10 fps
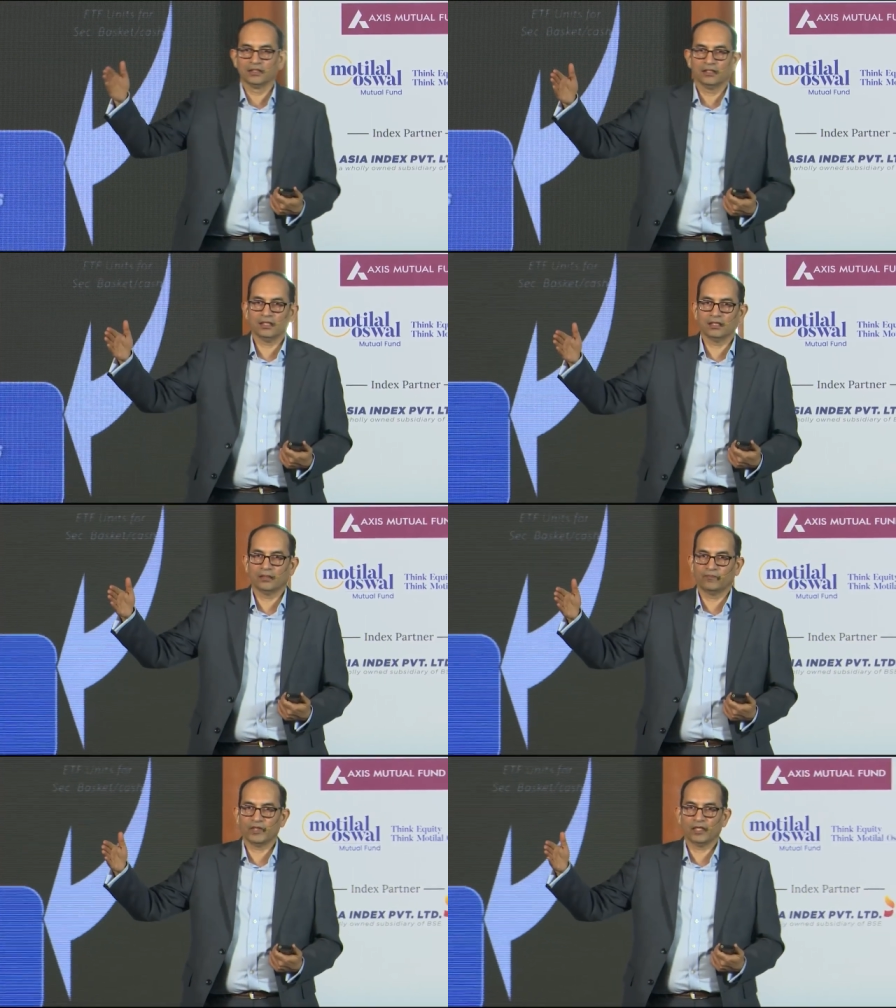
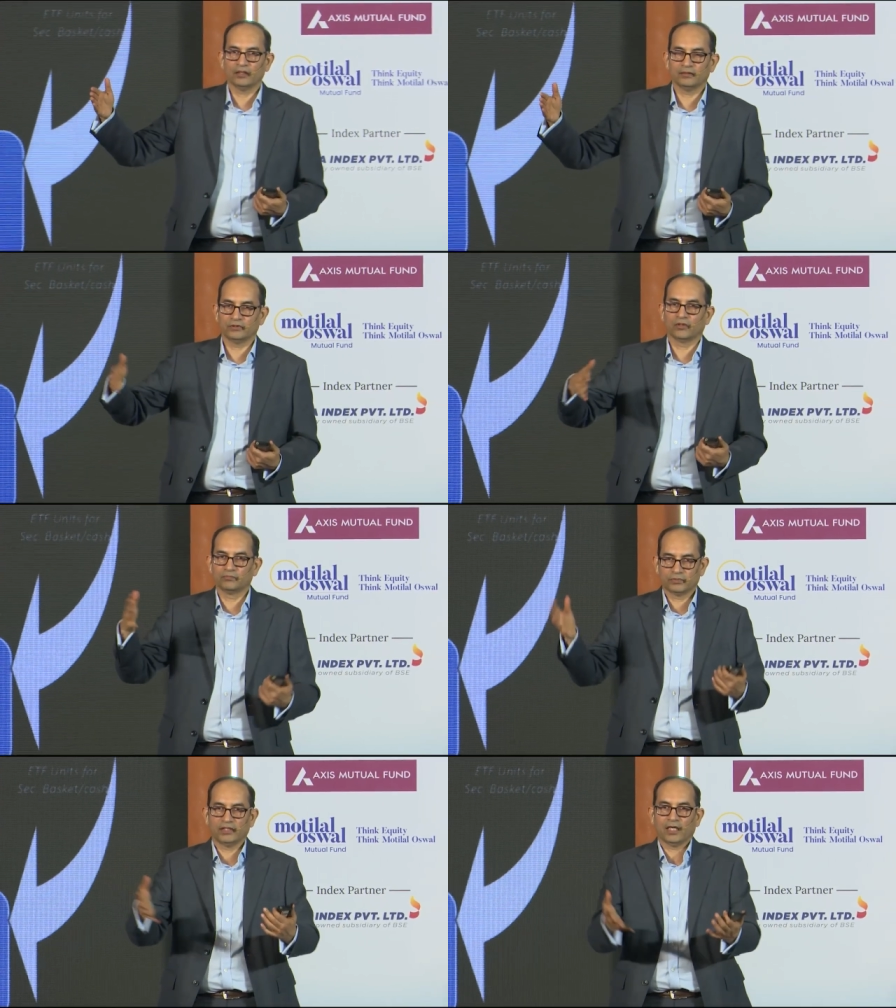
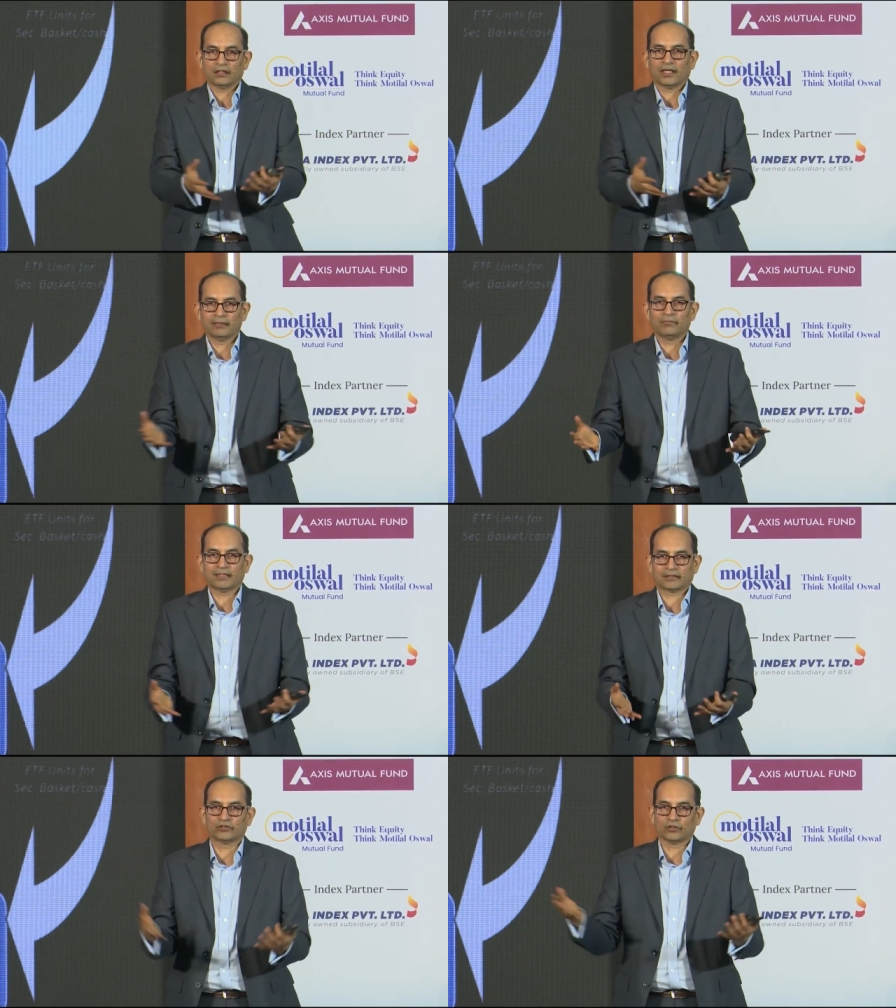the underlying
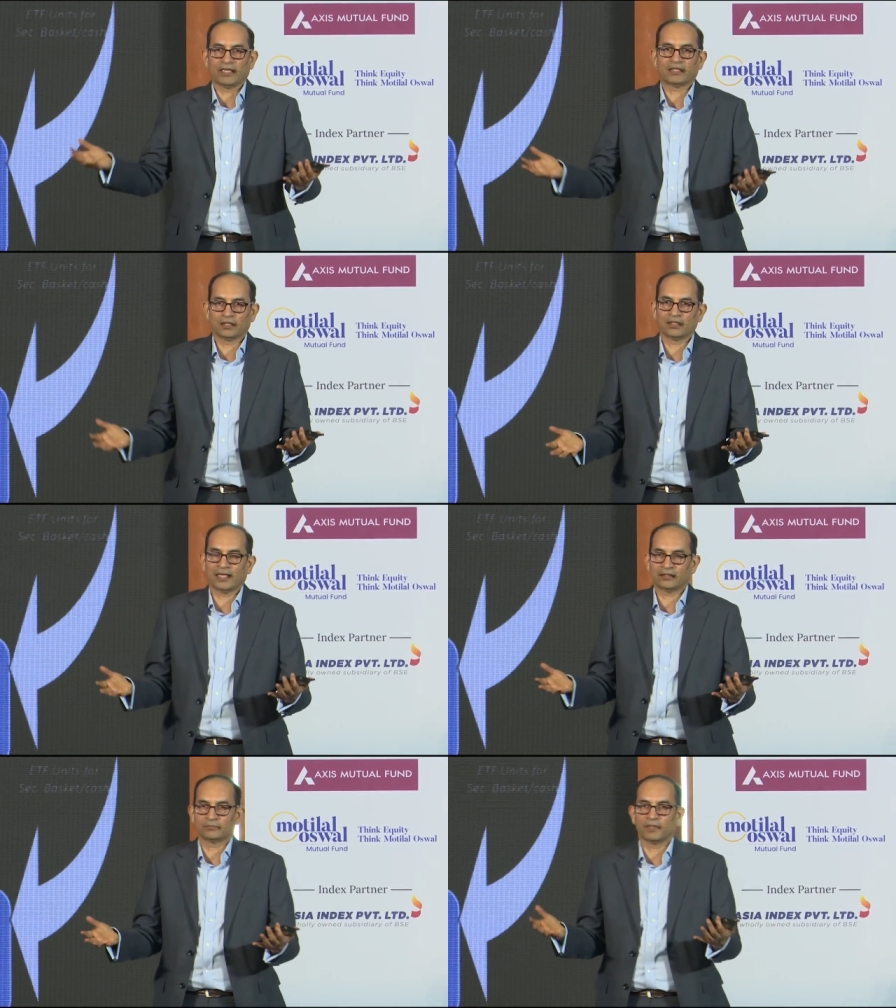baskets or buying
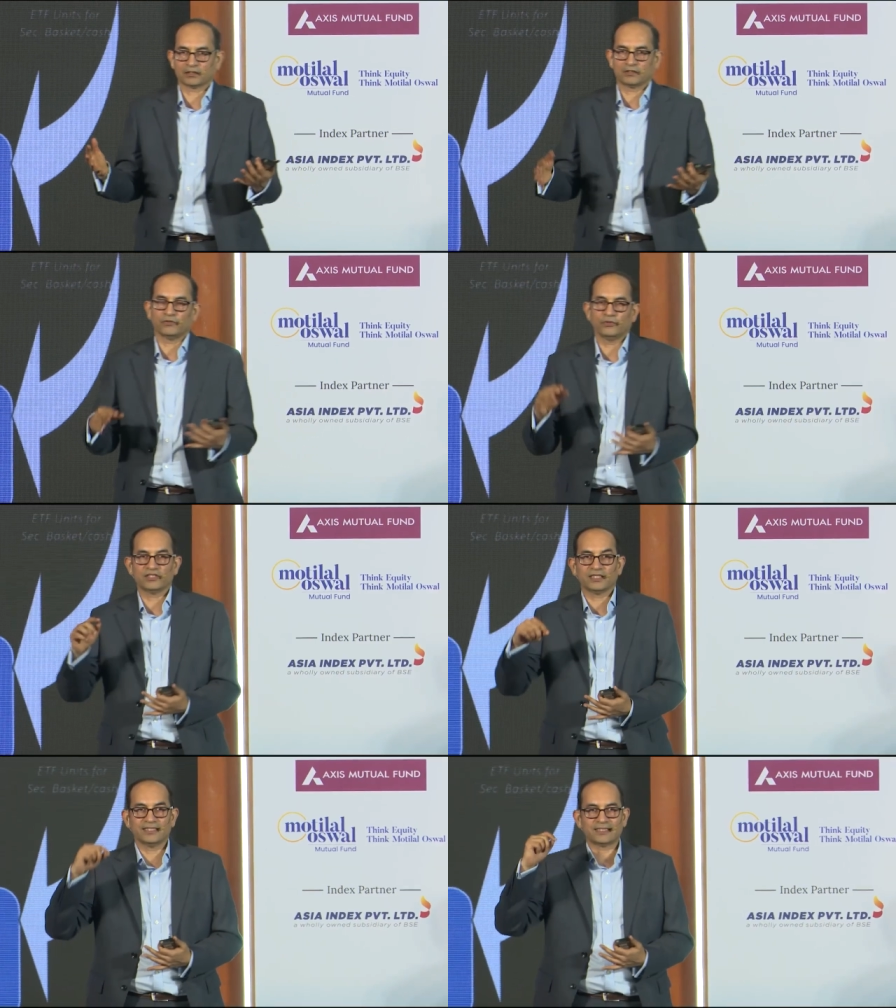underlying baskets for you
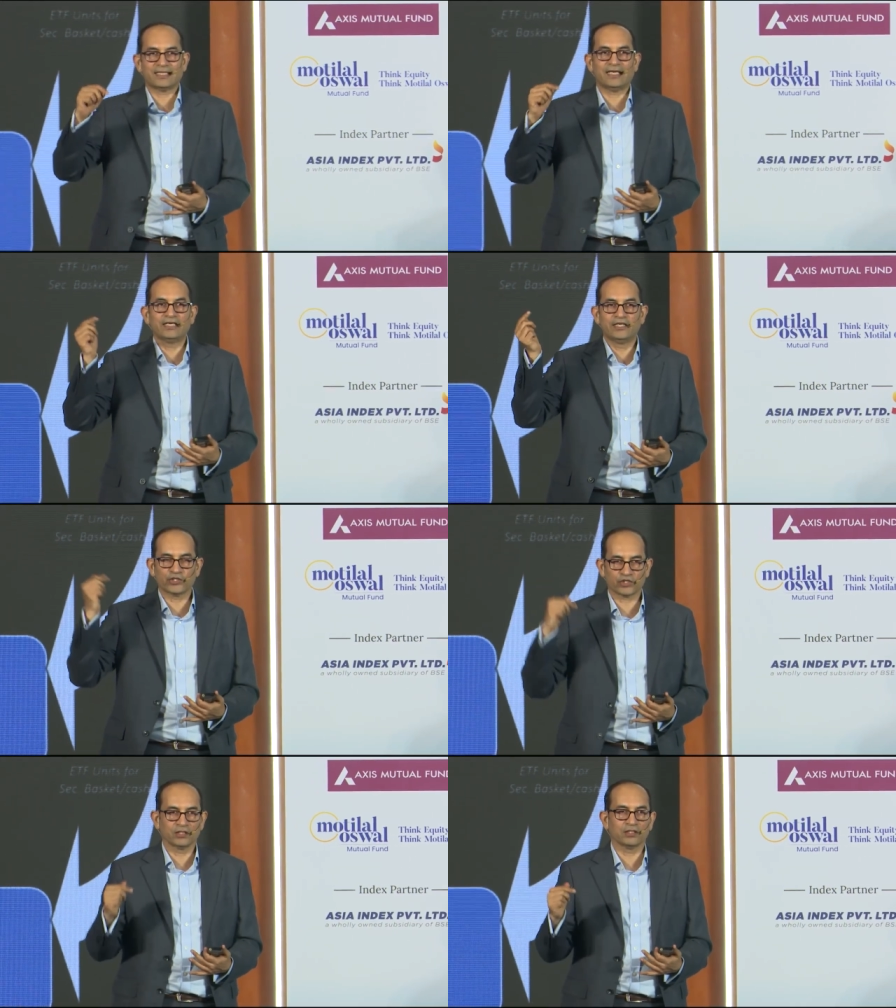is an
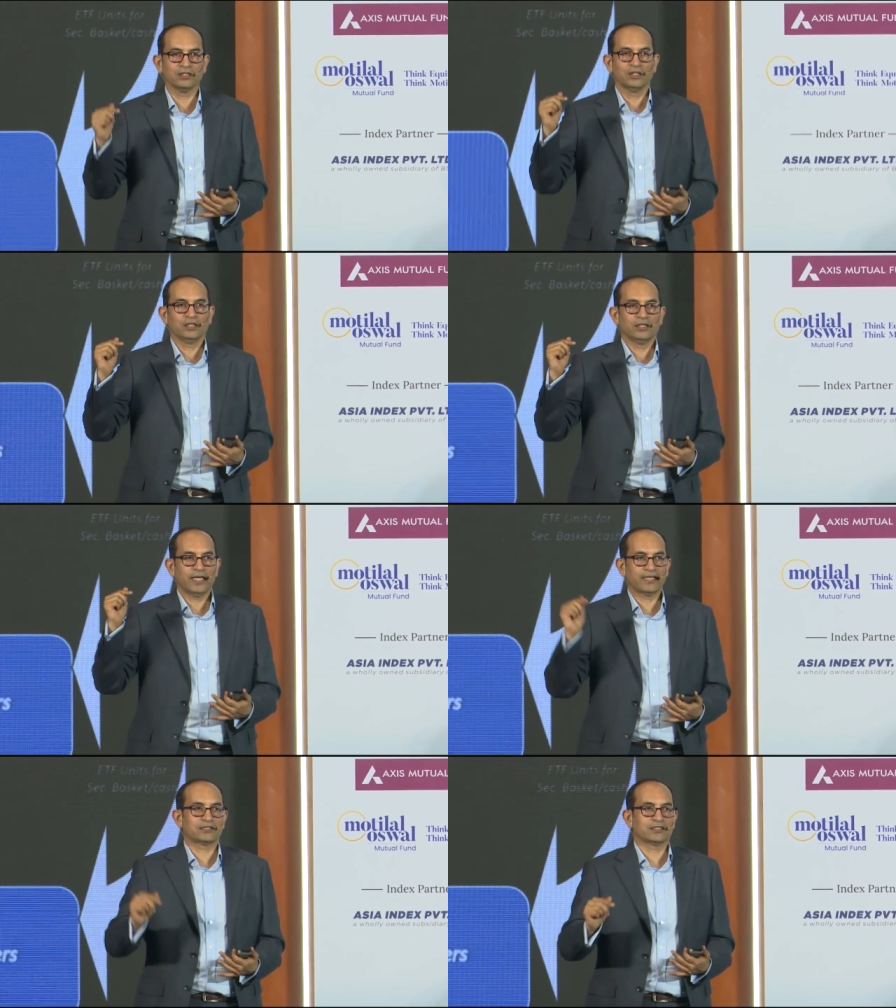additional
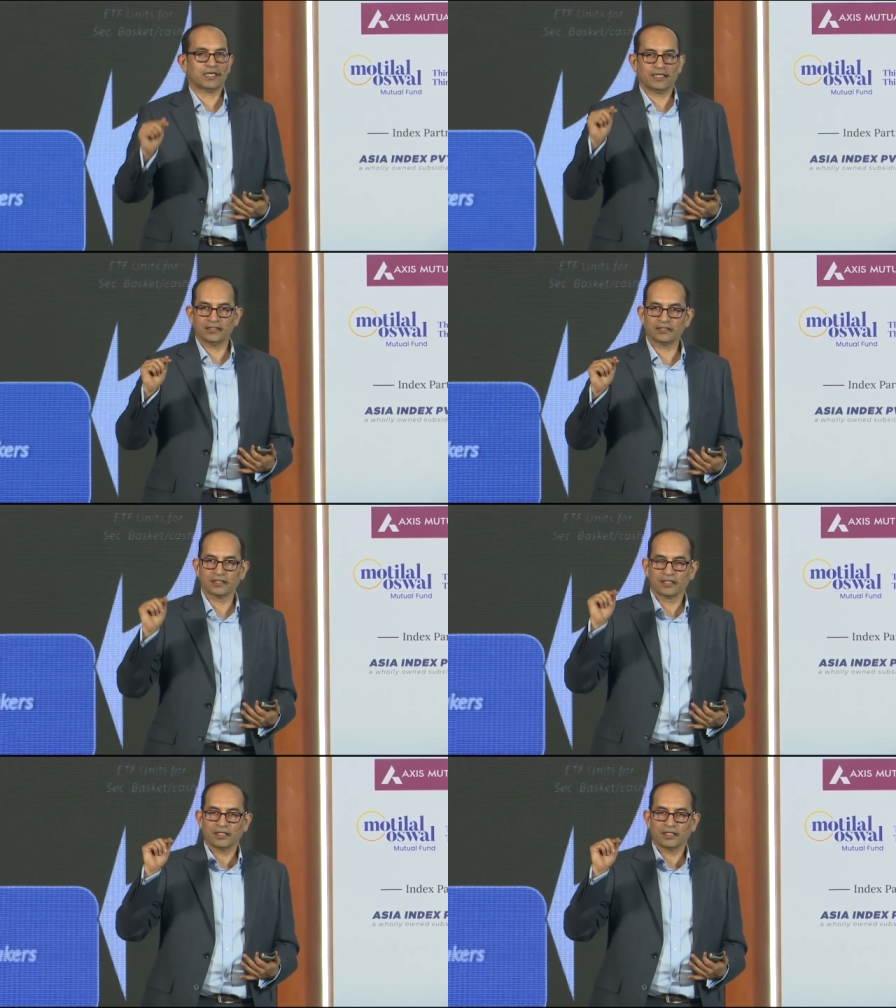exercise,